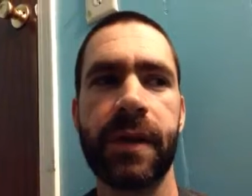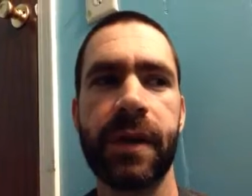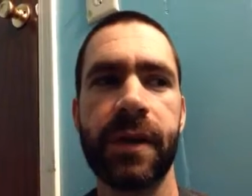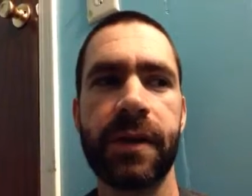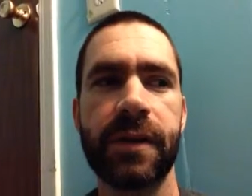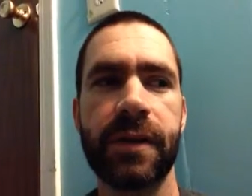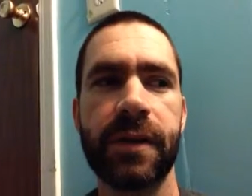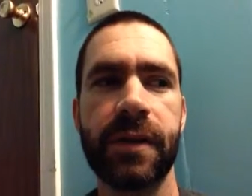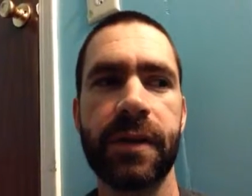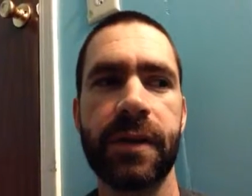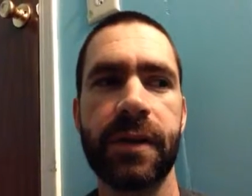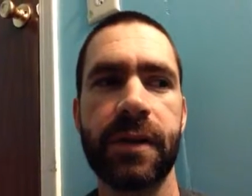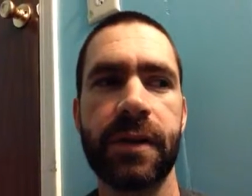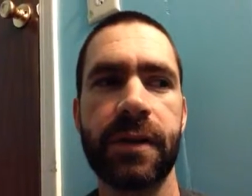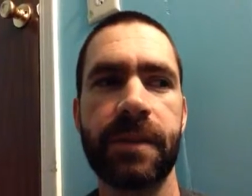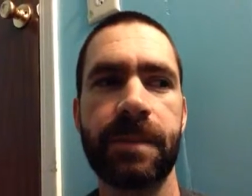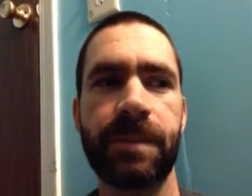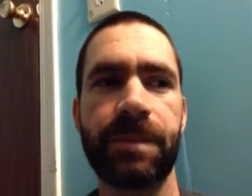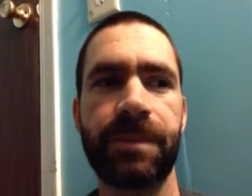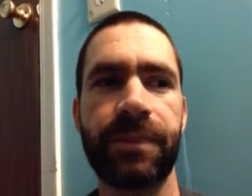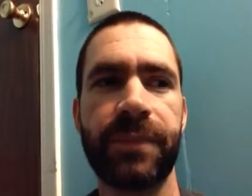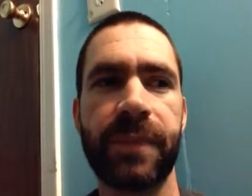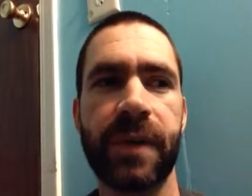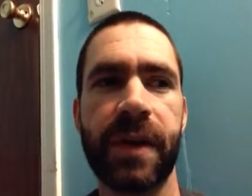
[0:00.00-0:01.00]
And
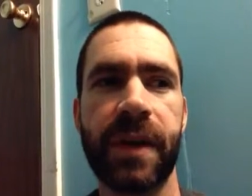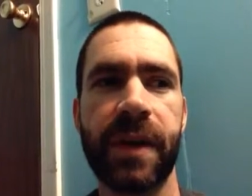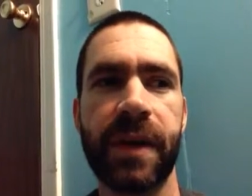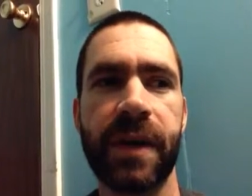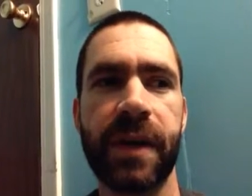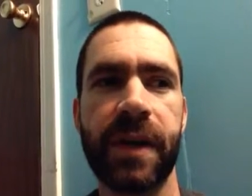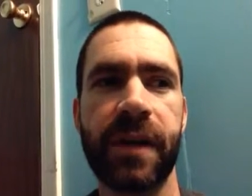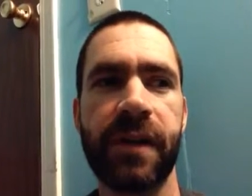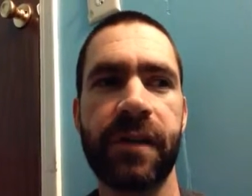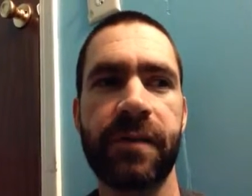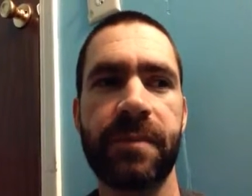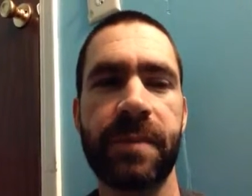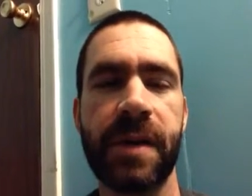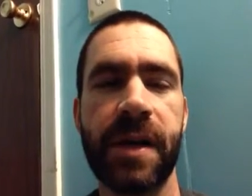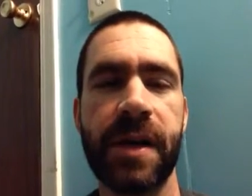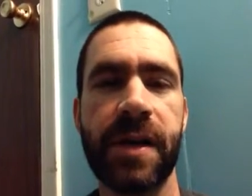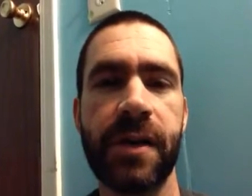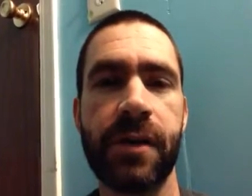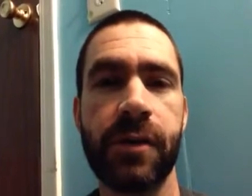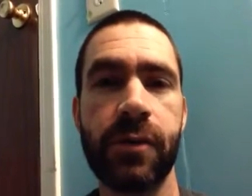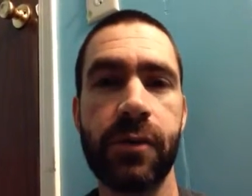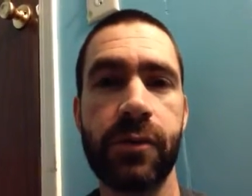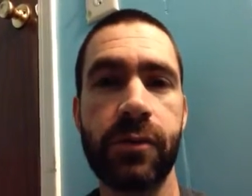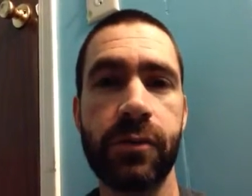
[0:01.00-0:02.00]
then I have
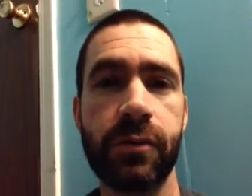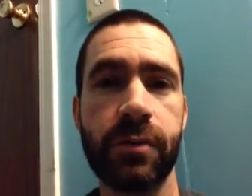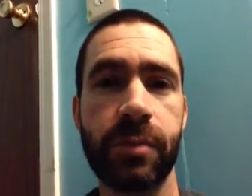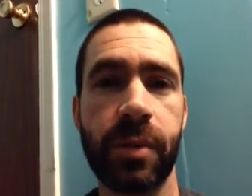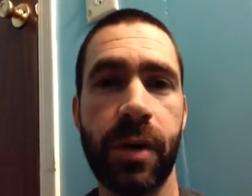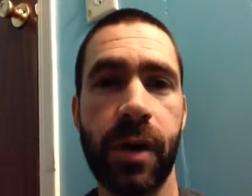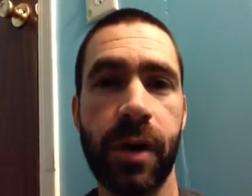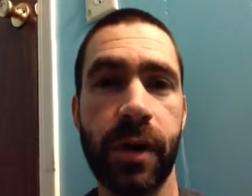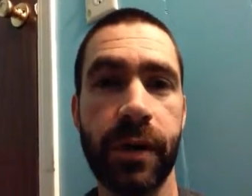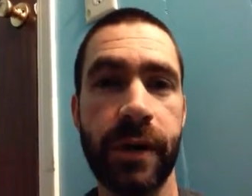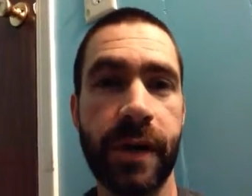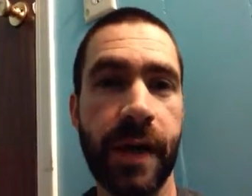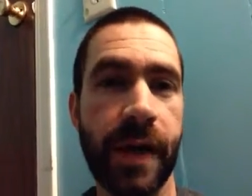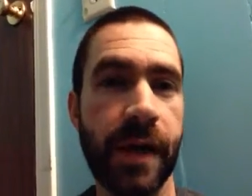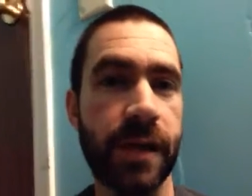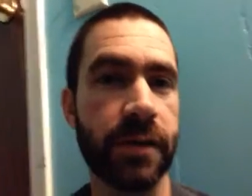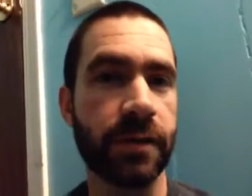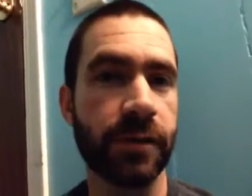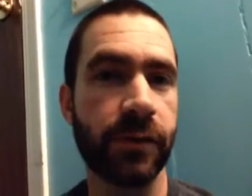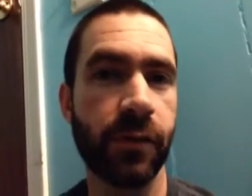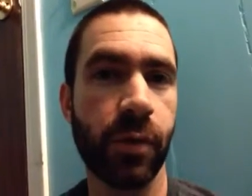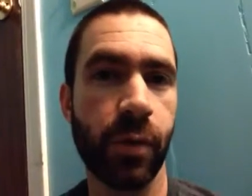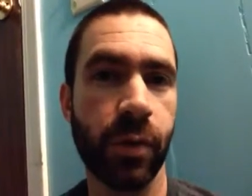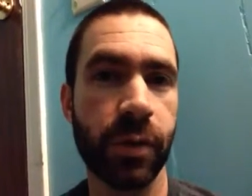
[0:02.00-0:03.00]
my own
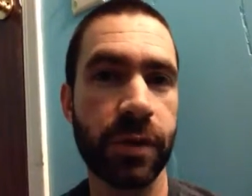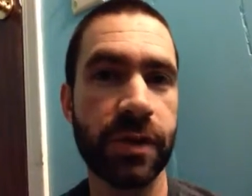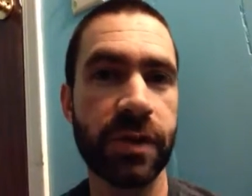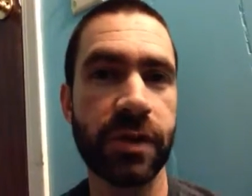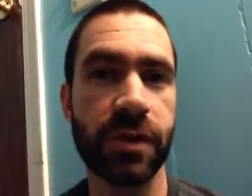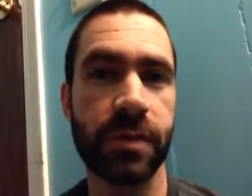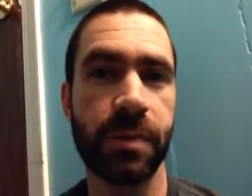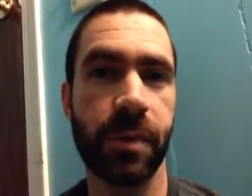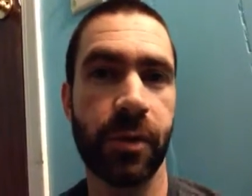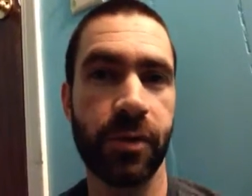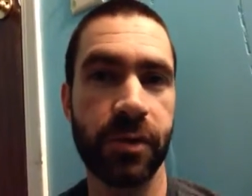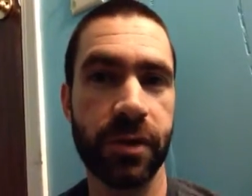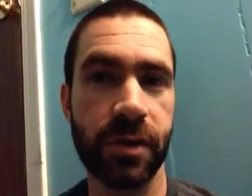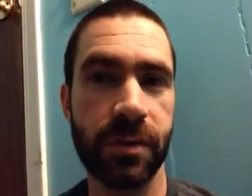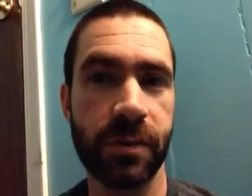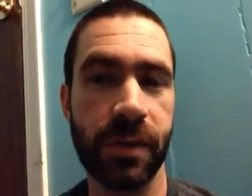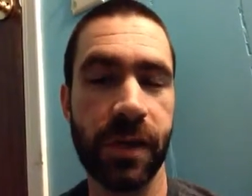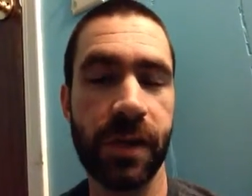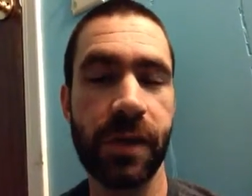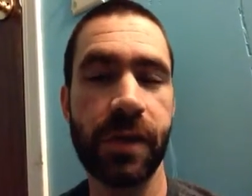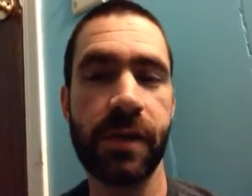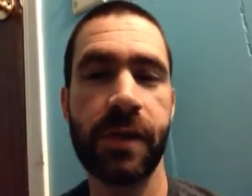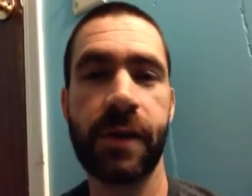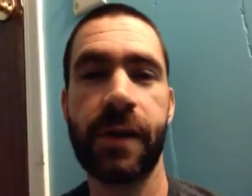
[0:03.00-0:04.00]
podcast, of course, Exposing
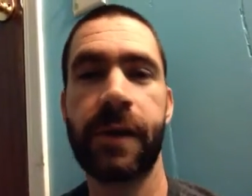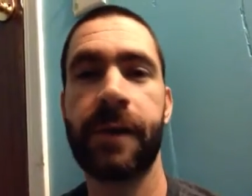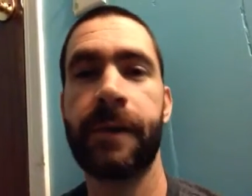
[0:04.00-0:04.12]
Me.